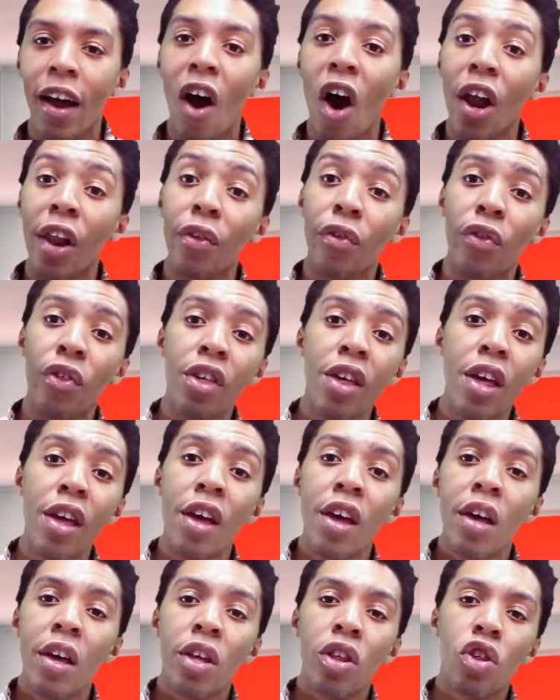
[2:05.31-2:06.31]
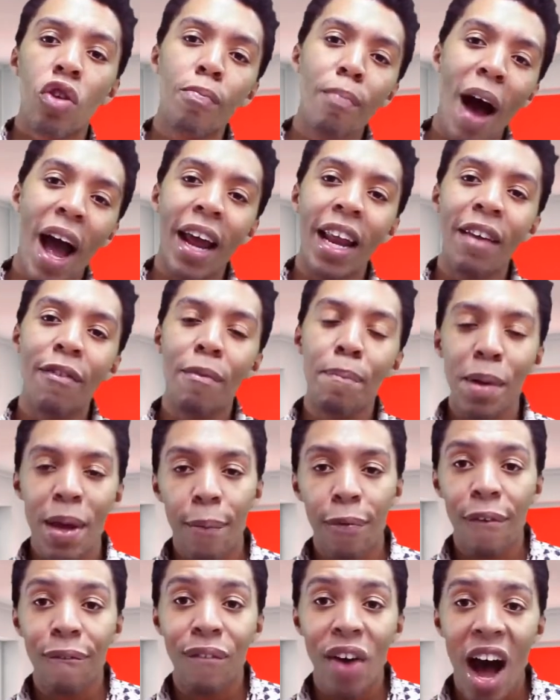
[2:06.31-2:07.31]
Honestly, you might even be
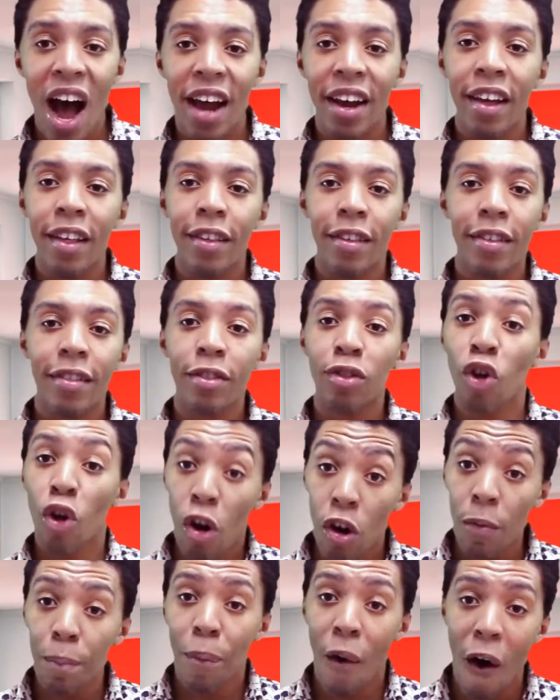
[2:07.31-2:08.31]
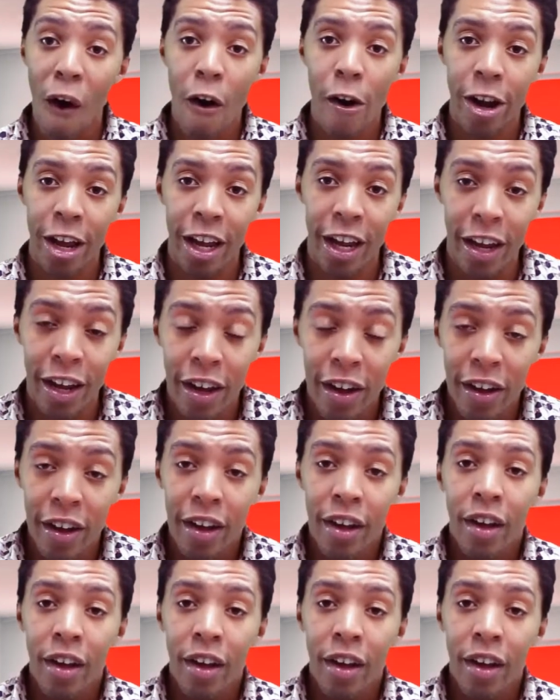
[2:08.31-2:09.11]
able to find a third-party